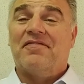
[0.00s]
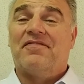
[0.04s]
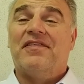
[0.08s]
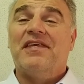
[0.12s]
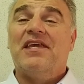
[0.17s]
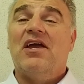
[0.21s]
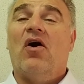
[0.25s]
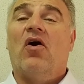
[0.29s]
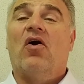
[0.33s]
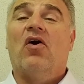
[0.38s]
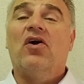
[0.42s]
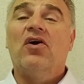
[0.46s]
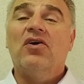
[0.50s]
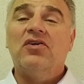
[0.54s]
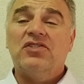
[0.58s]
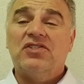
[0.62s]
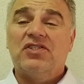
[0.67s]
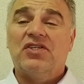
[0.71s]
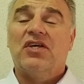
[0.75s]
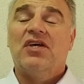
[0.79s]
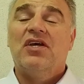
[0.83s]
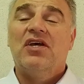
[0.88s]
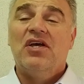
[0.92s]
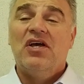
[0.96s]
The
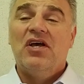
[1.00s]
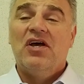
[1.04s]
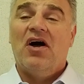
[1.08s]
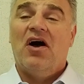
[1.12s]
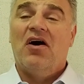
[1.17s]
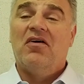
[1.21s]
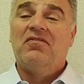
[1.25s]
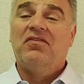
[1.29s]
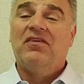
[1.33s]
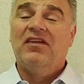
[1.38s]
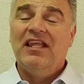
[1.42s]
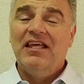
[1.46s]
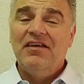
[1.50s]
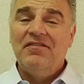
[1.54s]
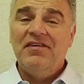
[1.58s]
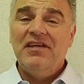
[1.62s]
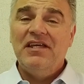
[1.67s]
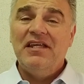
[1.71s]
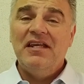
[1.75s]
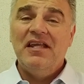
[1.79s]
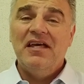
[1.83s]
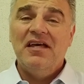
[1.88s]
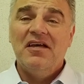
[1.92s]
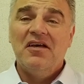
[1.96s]
art of
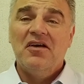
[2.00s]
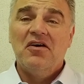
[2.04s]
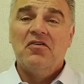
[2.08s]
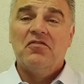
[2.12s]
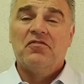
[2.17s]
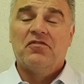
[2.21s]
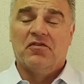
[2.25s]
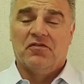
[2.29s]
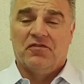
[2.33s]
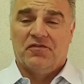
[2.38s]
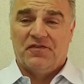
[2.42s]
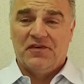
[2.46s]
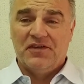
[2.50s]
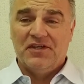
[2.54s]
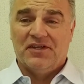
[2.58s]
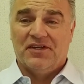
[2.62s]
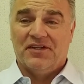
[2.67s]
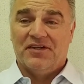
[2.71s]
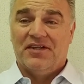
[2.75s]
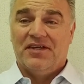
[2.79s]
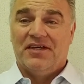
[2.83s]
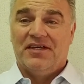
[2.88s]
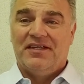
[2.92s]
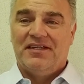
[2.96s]
living
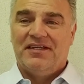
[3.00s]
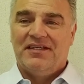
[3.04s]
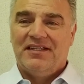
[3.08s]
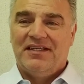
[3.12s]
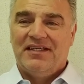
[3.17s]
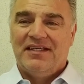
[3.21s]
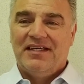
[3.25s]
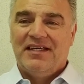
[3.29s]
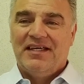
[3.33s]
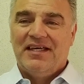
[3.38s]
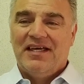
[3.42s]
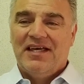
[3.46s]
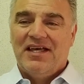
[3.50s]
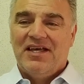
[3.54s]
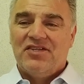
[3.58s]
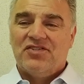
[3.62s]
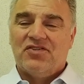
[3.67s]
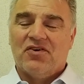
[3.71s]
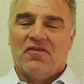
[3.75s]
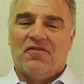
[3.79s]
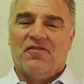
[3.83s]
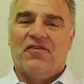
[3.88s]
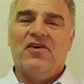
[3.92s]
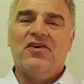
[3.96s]
fulfilled.
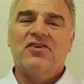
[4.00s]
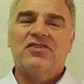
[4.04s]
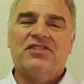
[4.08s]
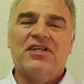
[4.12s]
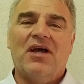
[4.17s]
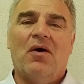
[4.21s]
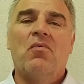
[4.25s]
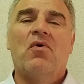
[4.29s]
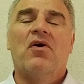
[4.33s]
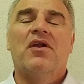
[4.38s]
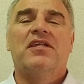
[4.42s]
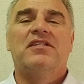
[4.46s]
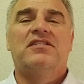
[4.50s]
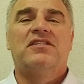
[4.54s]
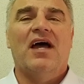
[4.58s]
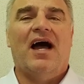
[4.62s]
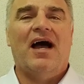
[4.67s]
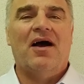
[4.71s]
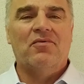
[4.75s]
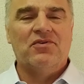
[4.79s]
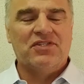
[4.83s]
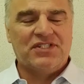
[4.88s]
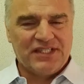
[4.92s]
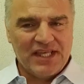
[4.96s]
So first, I
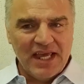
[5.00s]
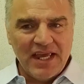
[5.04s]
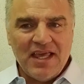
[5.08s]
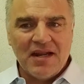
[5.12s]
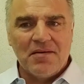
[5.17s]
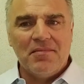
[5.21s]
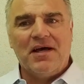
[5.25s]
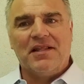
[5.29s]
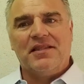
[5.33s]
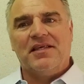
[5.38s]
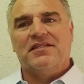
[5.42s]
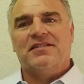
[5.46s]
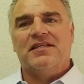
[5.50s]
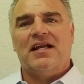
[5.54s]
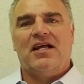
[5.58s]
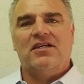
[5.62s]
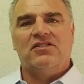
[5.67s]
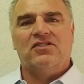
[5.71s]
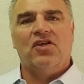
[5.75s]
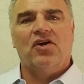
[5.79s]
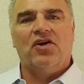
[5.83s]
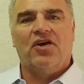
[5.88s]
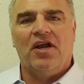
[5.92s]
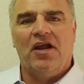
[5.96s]
was thinking about this, and I was
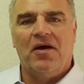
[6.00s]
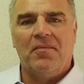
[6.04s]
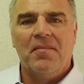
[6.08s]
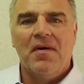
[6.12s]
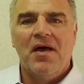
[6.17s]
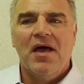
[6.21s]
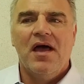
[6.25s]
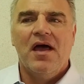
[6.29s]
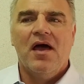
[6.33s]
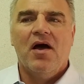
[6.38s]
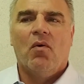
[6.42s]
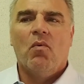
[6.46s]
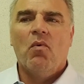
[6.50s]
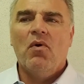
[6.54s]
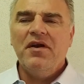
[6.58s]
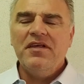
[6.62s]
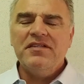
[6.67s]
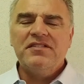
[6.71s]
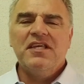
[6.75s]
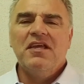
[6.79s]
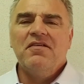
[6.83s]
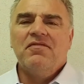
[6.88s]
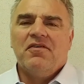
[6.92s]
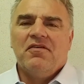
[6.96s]
looking up, what
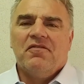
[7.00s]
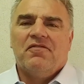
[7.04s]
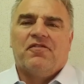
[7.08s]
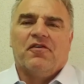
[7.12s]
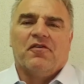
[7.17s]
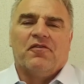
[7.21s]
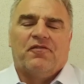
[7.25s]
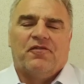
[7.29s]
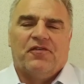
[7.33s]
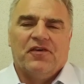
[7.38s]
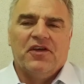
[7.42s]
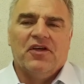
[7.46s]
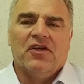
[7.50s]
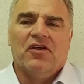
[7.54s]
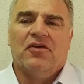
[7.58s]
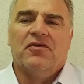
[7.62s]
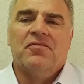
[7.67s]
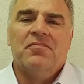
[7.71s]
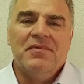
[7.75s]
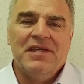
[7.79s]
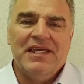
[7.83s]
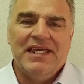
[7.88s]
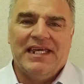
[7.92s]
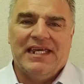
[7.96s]
does even fulfilled
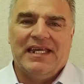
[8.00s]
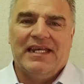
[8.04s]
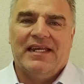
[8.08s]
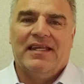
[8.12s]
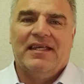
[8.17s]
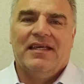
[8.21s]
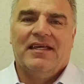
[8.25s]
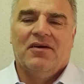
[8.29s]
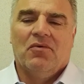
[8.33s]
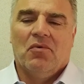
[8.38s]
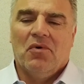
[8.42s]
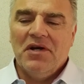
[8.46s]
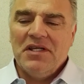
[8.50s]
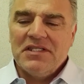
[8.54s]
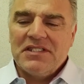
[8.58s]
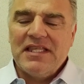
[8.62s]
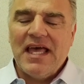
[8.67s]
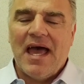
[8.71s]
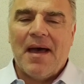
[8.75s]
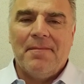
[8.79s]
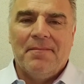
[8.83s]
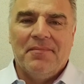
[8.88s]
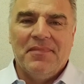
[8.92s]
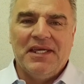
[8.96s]
mean? What does
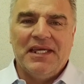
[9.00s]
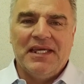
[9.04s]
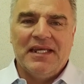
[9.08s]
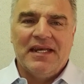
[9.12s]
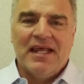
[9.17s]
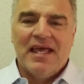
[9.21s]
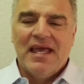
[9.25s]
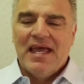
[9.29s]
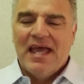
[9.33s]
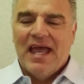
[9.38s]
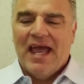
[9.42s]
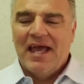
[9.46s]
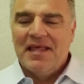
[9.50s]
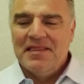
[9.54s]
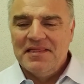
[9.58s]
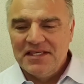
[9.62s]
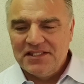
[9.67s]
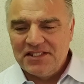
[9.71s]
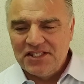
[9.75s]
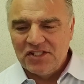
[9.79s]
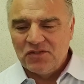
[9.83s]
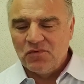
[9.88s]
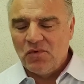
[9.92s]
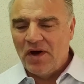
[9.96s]
that mean? And
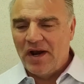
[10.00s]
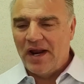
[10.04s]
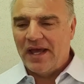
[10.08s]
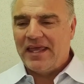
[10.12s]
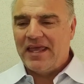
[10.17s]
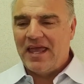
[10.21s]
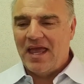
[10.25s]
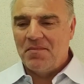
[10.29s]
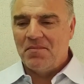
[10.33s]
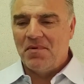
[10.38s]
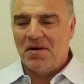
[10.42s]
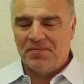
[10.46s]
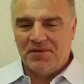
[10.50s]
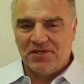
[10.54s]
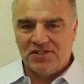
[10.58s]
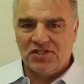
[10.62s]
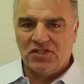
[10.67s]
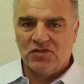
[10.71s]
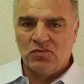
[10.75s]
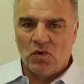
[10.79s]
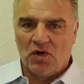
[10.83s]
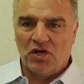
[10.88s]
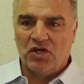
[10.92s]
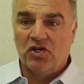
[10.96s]
this is what I came up, this is
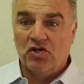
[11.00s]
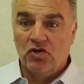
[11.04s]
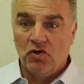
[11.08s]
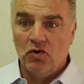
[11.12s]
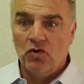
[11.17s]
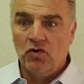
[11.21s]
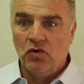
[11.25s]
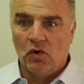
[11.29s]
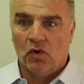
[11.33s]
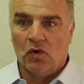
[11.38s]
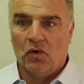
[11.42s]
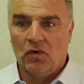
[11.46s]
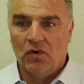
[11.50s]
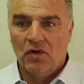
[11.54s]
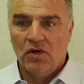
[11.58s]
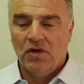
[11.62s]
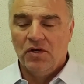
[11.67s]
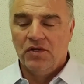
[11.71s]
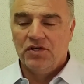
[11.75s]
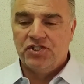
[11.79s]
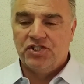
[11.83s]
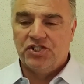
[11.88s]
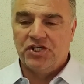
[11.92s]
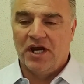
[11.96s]
what Google
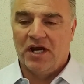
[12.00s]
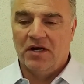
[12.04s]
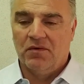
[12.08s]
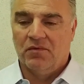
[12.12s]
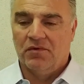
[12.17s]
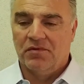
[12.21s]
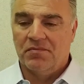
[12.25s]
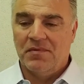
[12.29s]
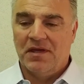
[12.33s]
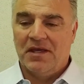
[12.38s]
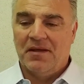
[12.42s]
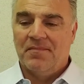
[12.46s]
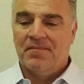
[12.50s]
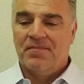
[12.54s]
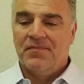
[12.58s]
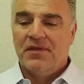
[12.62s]
shared with me.